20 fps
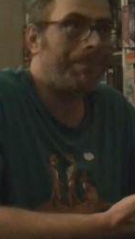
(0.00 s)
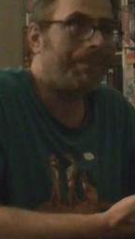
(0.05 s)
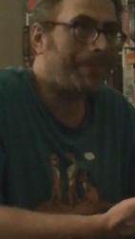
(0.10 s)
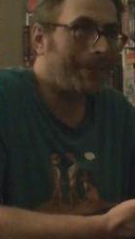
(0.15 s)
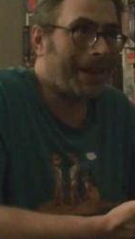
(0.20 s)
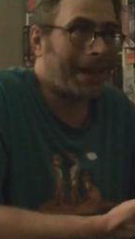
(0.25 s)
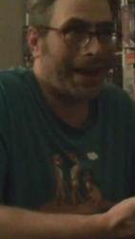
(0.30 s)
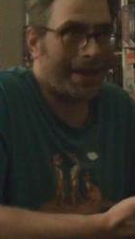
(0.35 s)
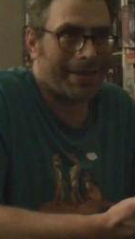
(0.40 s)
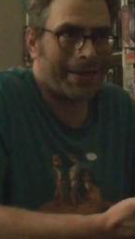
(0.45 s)

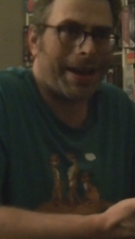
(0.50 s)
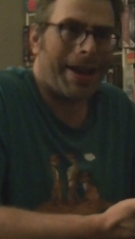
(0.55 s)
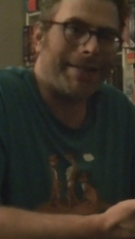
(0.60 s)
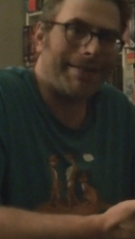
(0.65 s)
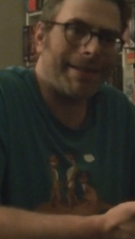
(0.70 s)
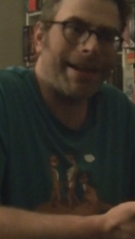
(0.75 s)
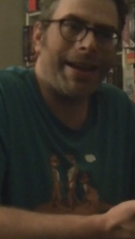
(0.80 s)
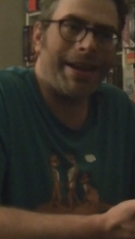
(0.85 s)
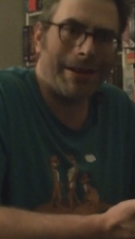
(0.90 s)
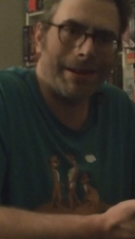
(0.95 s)
yes i
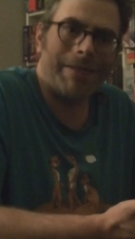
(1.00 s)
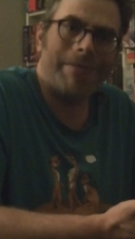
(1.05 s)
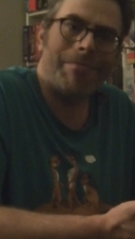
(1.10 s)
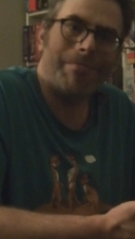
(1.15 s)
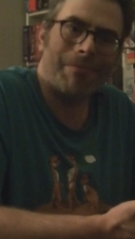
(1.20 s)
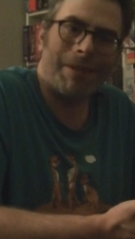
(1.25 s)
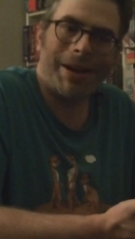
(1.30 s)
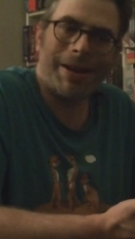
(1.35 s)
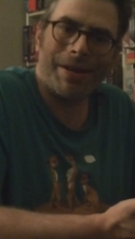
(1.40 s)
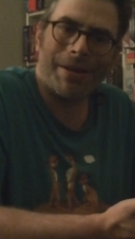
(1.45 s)
taint
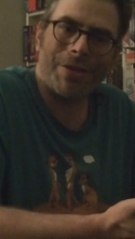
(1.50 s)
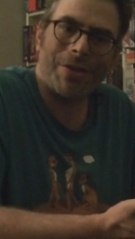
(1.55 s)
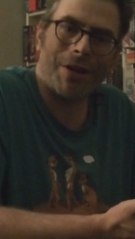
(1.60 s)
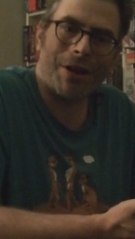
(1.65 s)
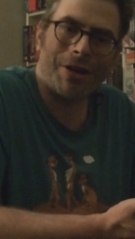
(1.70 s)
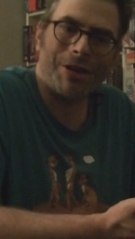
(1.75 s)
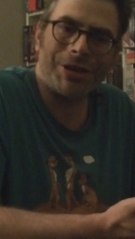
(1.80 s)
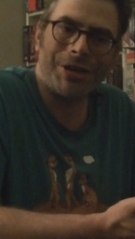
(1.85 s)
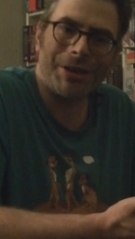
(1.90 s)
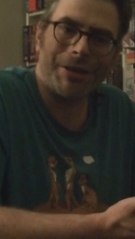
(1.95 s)
my
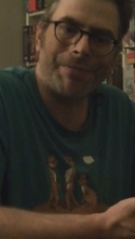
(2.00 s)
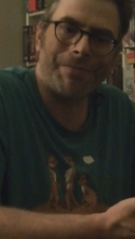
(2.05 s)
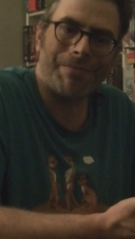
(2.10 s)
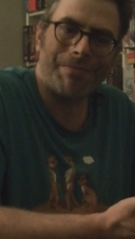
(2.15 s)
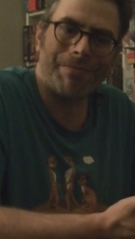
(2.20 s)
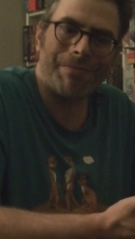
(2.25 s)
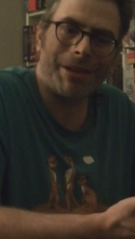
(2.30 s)
discussion